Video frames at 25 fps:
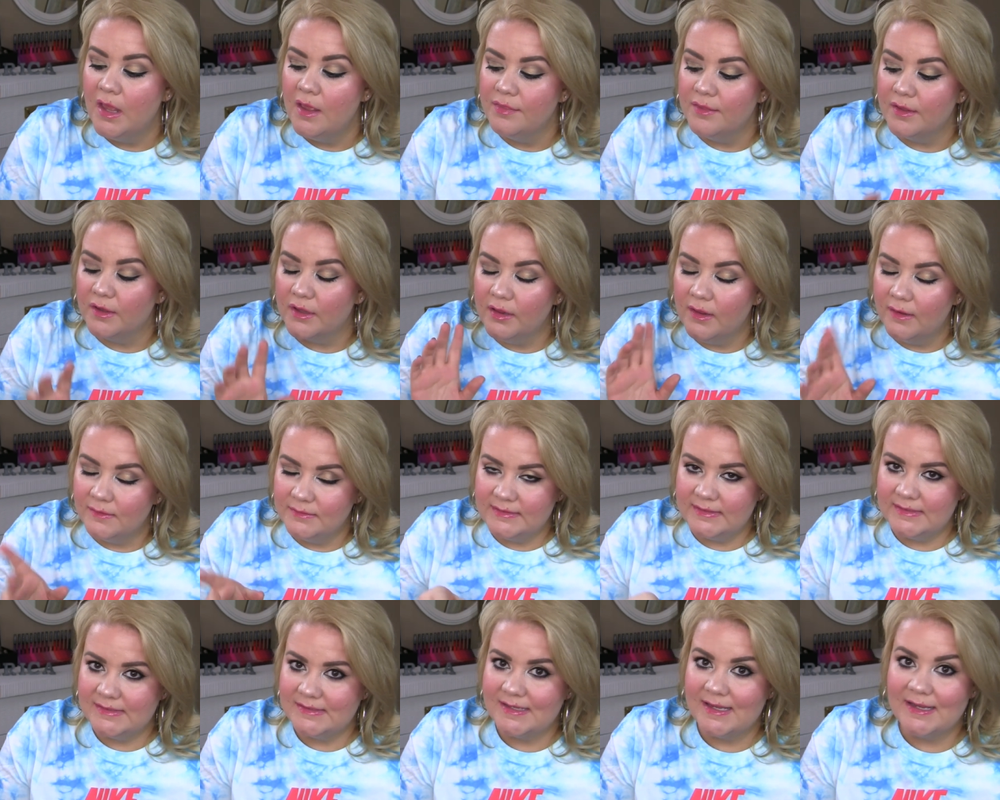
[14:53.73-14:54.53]
The
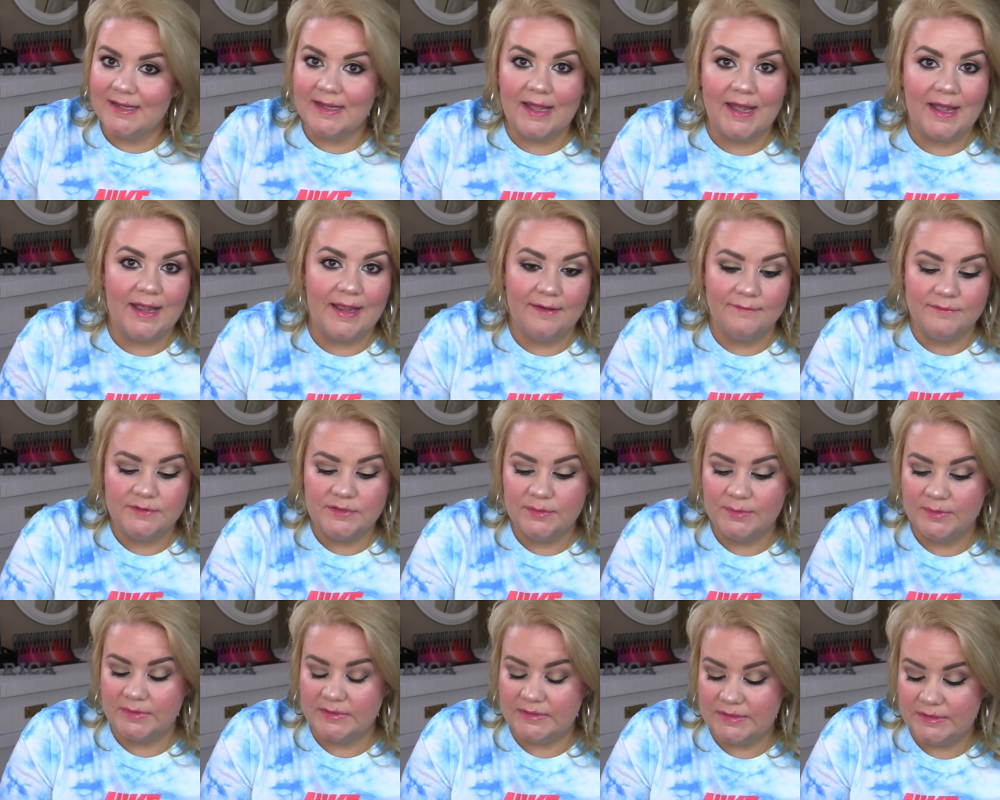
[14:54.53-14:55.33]
closest thing I have
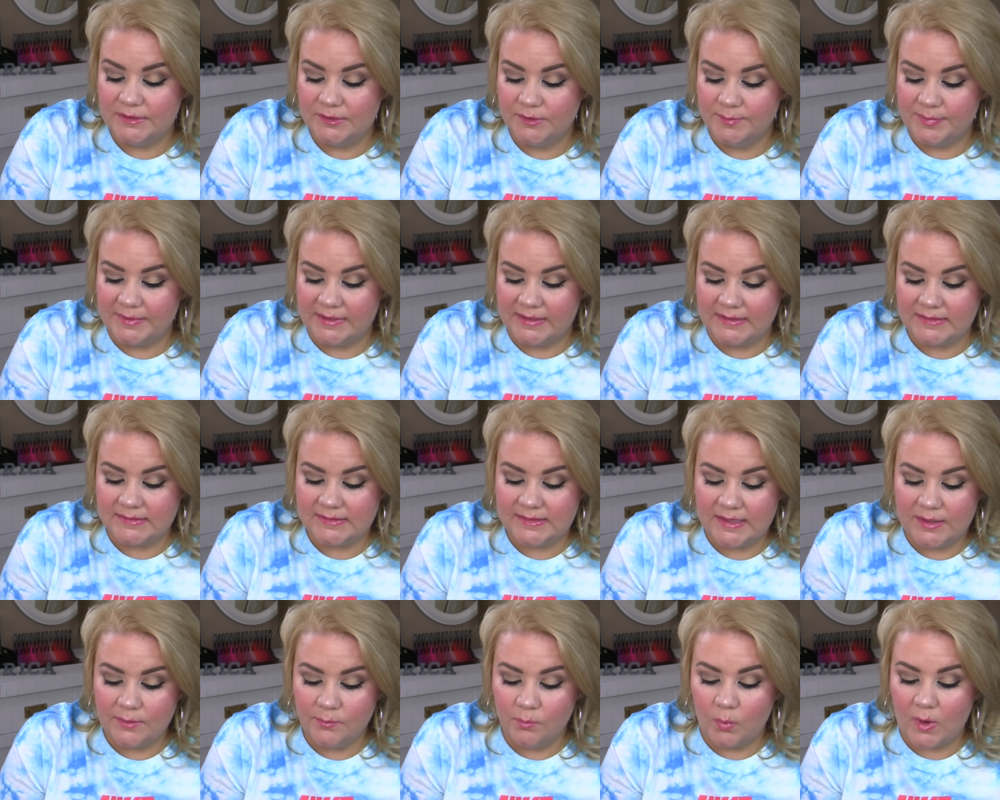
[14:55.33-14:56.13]
to a dupe is
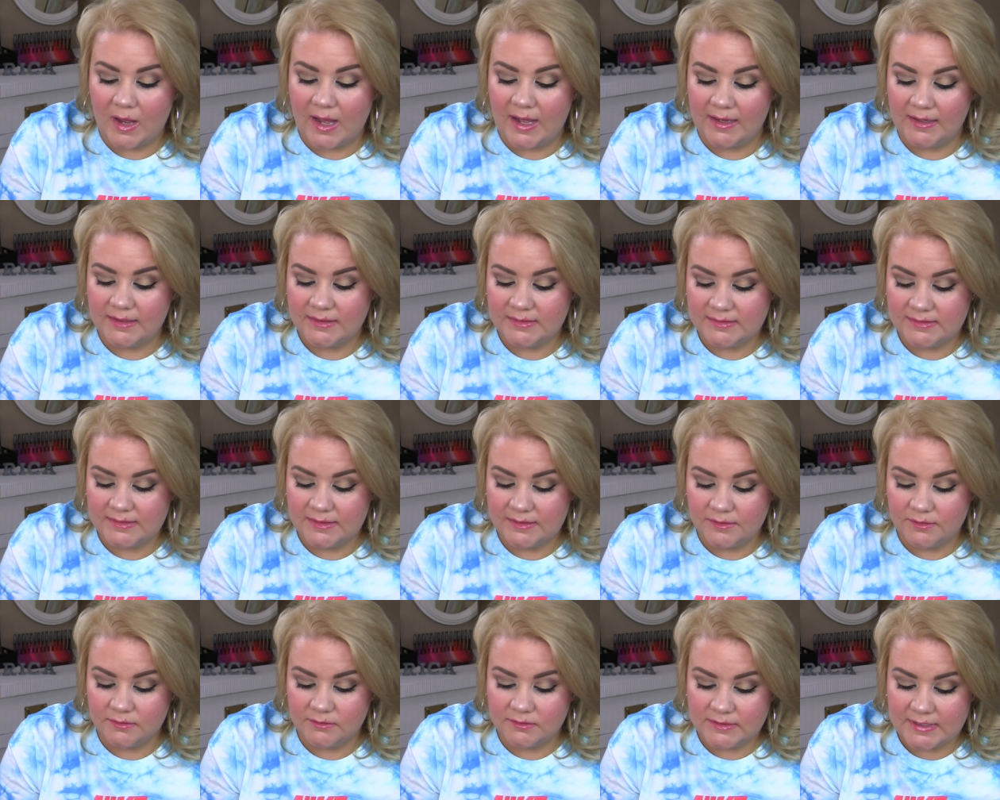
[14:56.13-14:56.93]
the
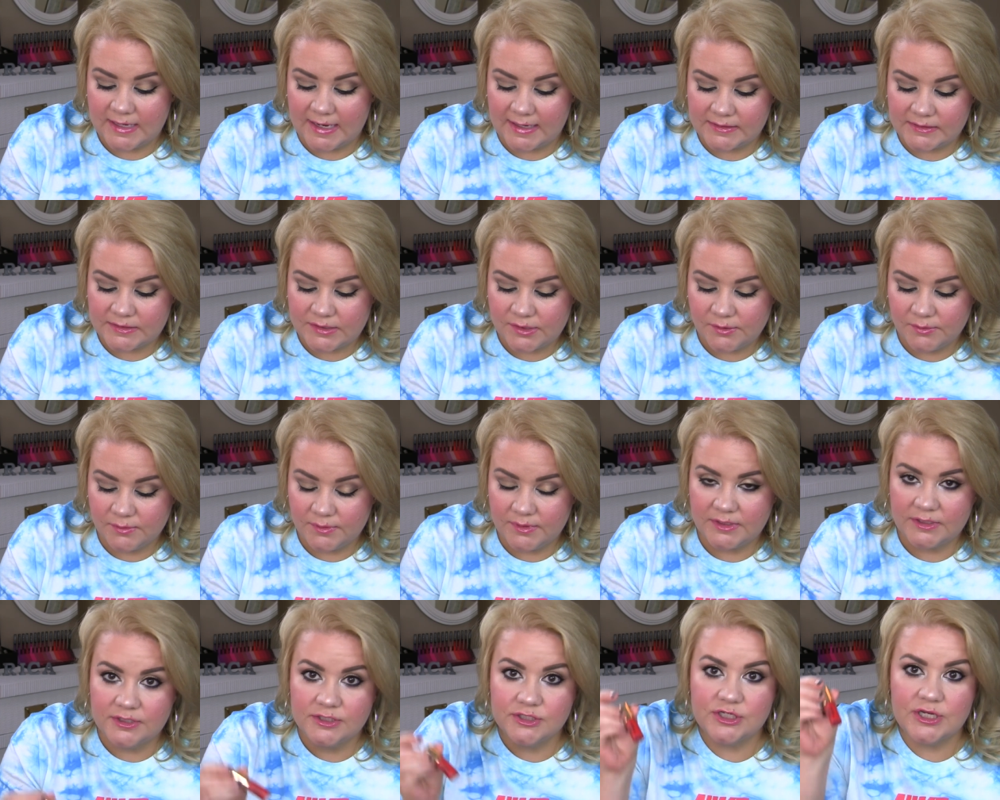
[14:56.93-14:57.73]
YSL
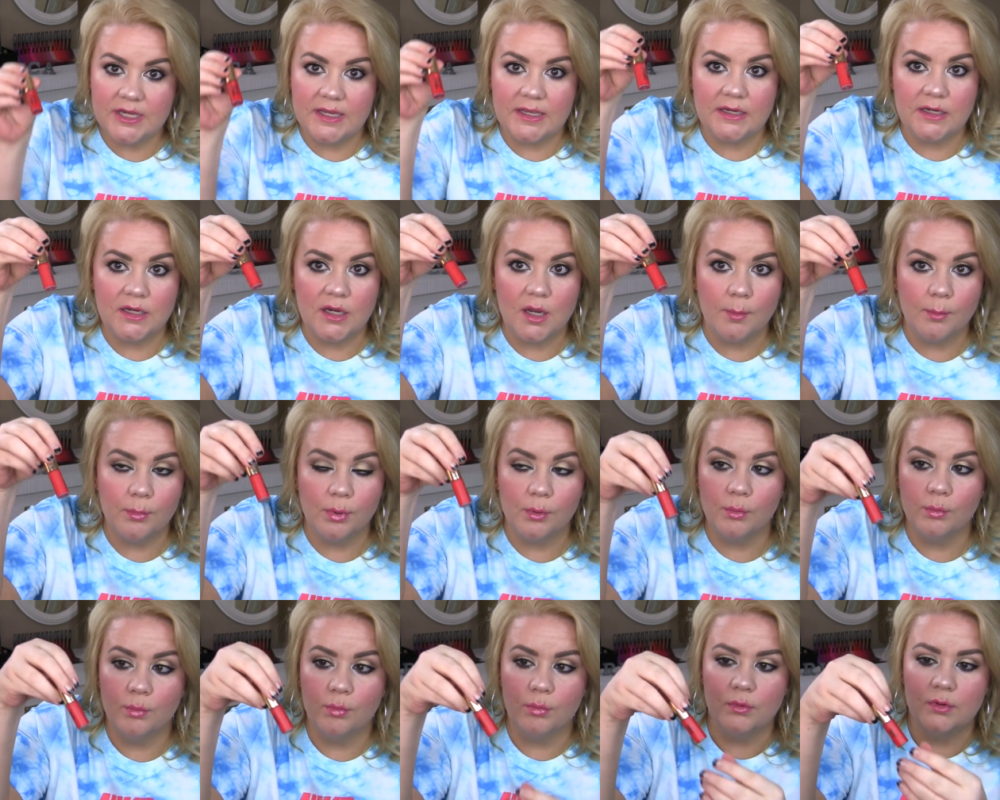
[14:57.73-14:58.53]
Tatouage in
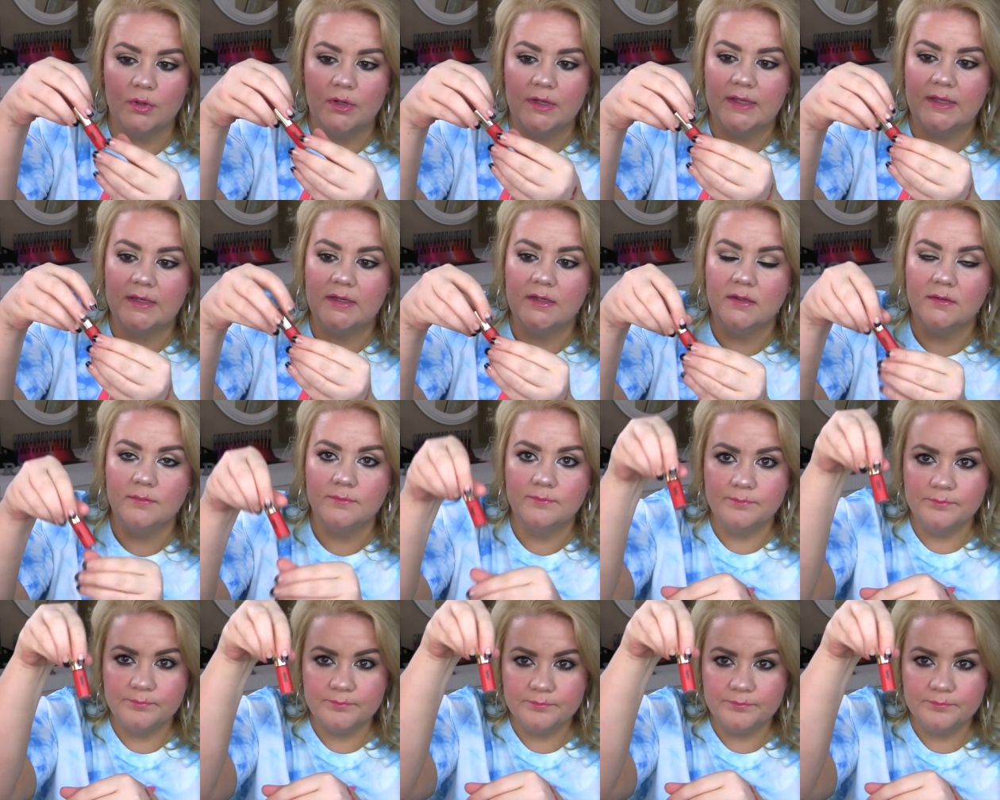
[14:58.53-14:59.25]
number one,